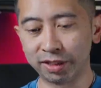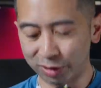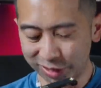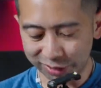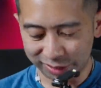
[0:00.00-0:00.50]

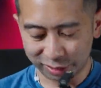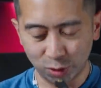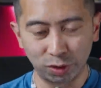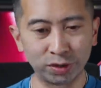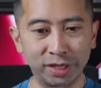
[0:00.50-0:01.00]
great because it can
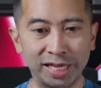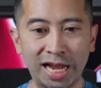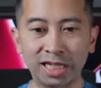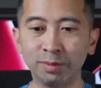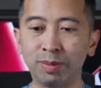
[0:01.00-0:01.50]
hold the
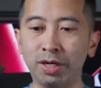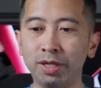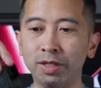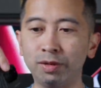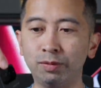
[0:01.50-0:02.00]
action
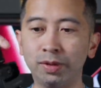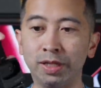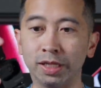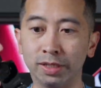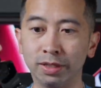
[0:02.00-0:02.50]
pod with
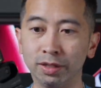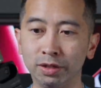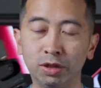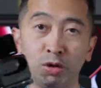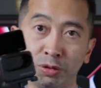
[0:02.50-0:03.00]
the
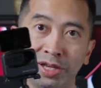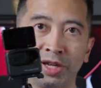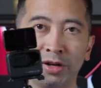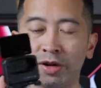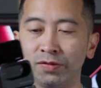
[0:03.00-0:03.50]
GO 3 in
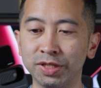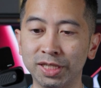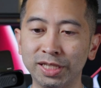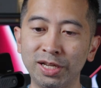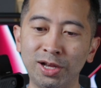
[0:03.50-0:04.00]
there
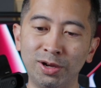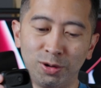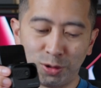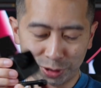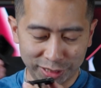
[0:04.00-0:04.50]
obviously,
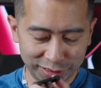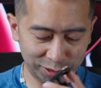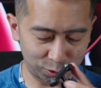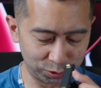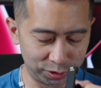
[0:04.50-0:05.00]
or it can
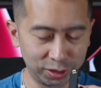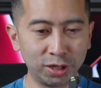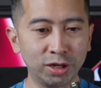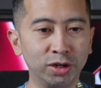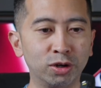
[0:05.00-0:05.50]
just hold
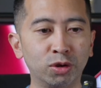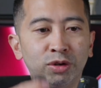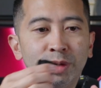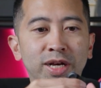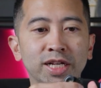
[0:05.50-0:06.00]
the GO
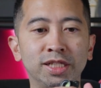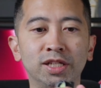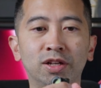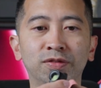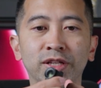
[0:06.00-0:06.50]
3 by
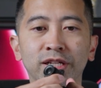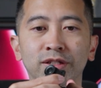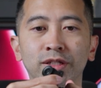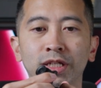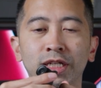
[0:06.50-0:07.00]
itself and then
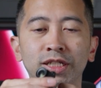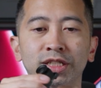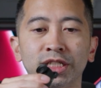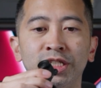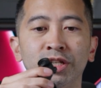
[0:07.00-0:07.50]

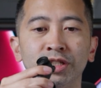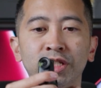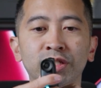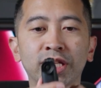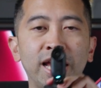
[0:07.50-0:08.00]
just tilt
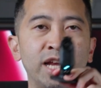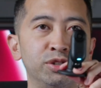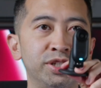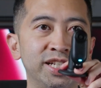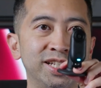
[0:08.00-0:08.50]
it to the
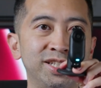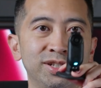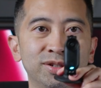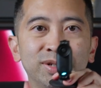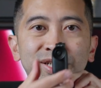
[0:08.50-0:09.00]
angle you need it
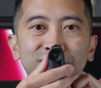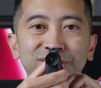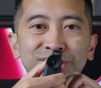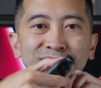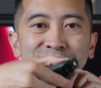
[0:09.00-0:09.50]
to and
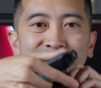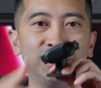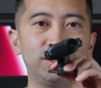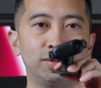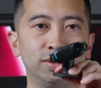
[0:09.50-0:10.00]
you're good to
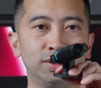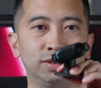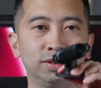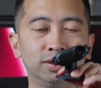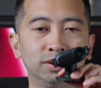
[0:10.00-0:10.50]
go.
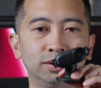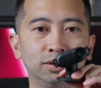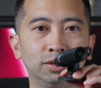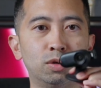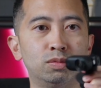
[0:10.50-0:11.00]

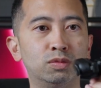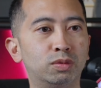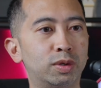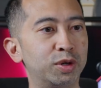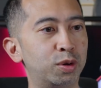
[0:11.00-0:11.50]

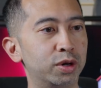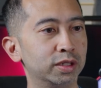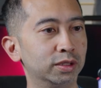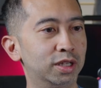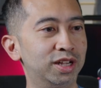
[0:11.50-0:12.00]
Oh, I'm recording.
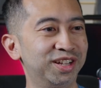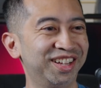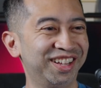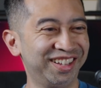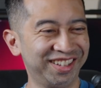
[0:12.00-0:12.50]

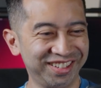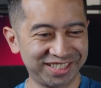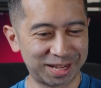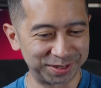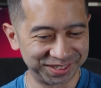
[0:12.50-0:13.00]

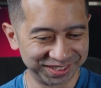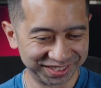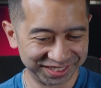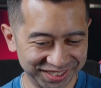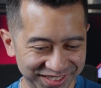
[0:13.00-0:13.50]
Stop it.
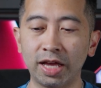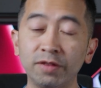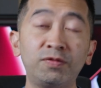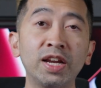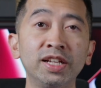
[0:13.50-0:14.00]
And
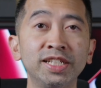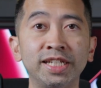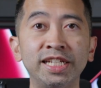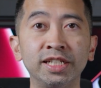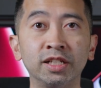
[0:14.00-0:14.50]
then finally is
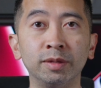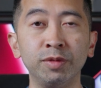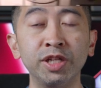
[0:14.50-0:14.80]
the easy clip. You